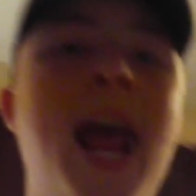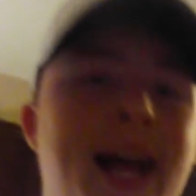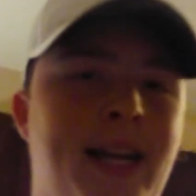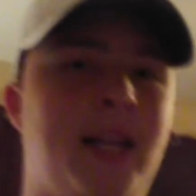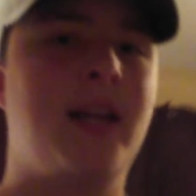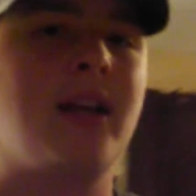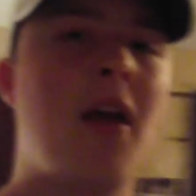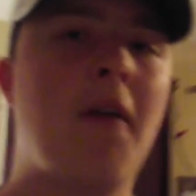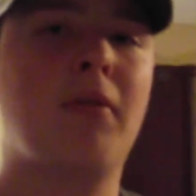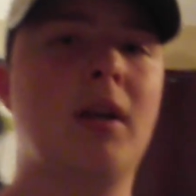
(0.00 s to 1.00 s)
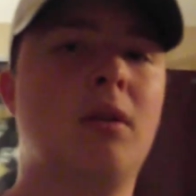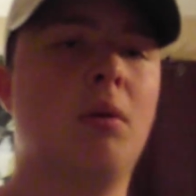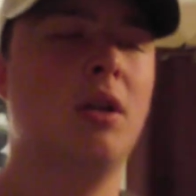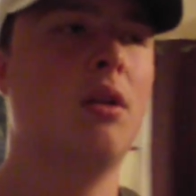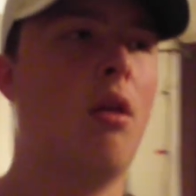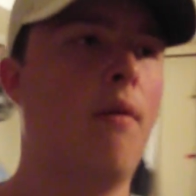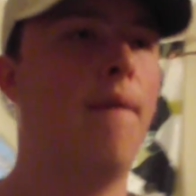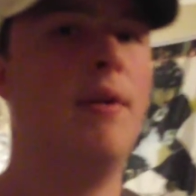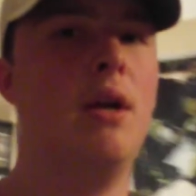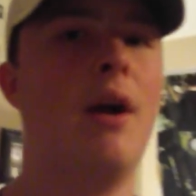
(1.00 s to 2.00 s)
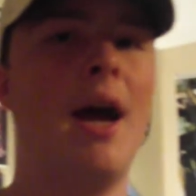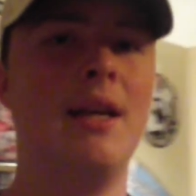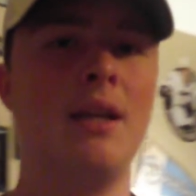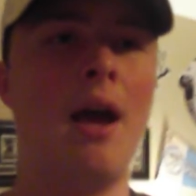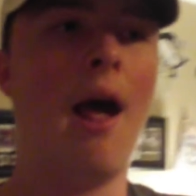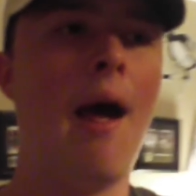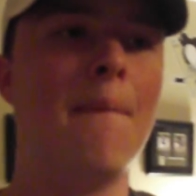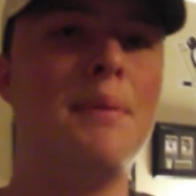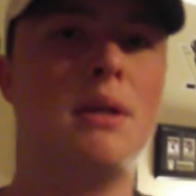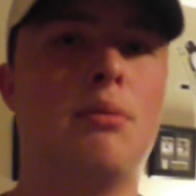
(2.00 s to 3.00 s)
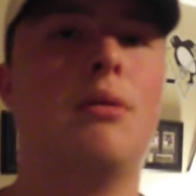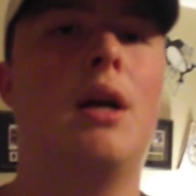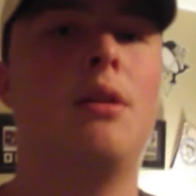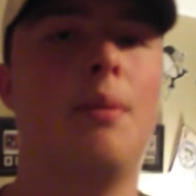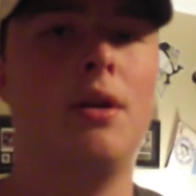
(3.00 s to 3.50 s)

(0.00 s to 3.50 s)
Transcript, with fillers: and if you'd like to watch another video, guys, be subscribed to my